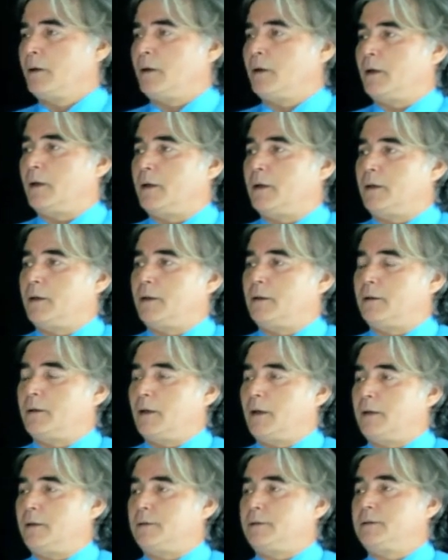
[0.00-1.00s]

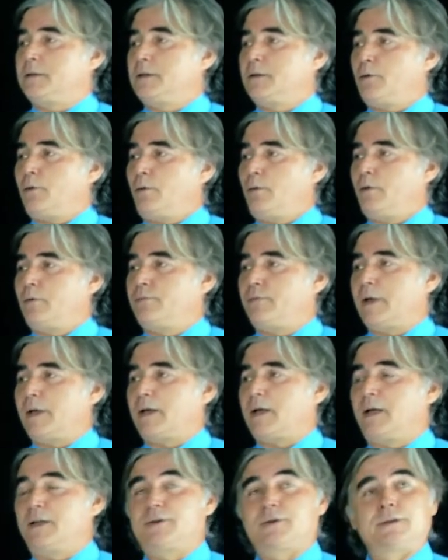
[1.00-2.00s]
And the role of
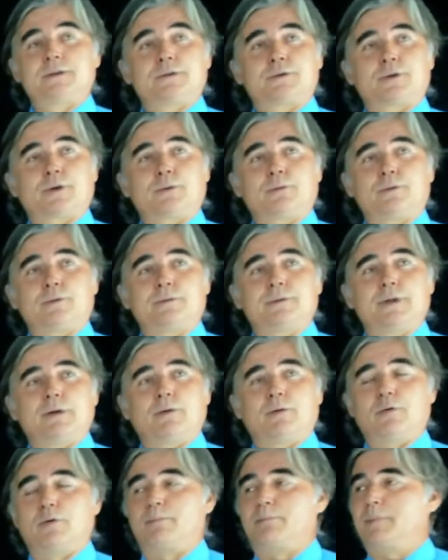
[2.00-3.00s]
agriculture in rural
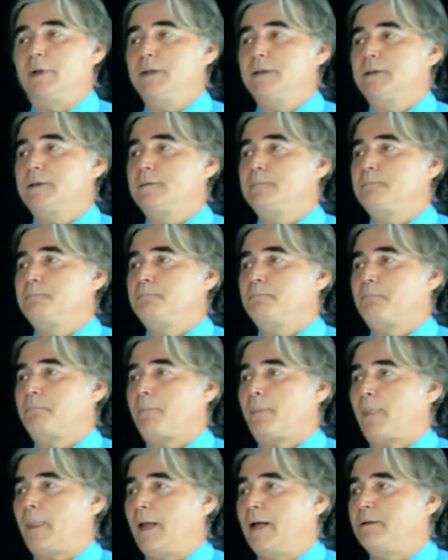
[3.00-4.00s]
development
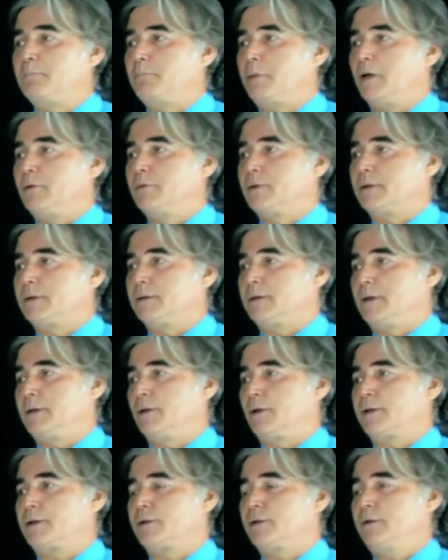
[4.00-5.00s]
and poverty
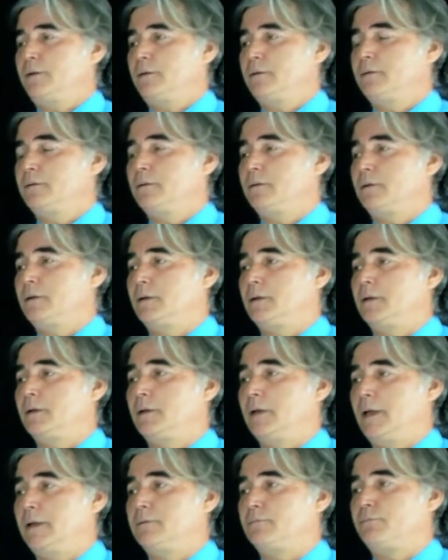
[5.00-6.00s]
reduction
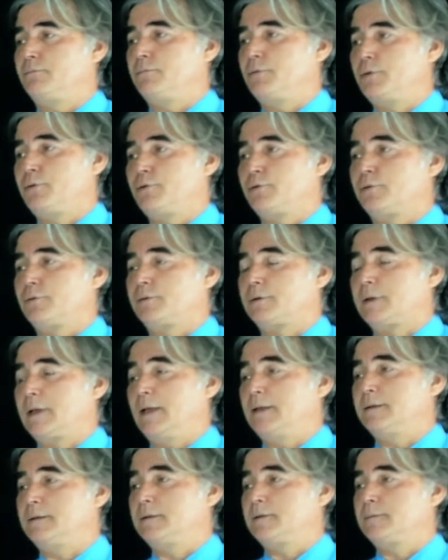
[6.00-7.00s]
and future
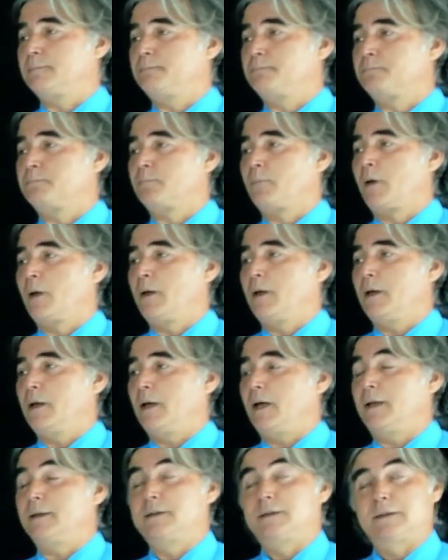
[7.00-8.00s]
trends,
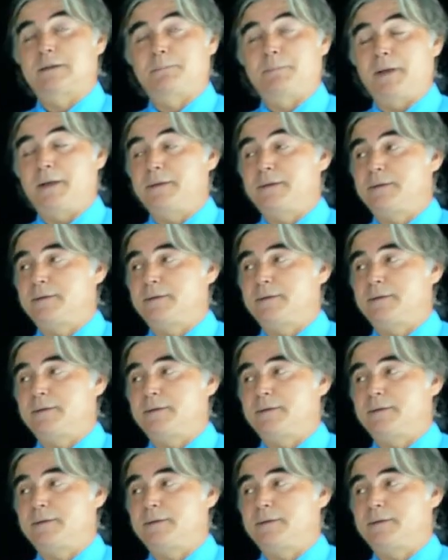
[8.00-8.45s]
anticipate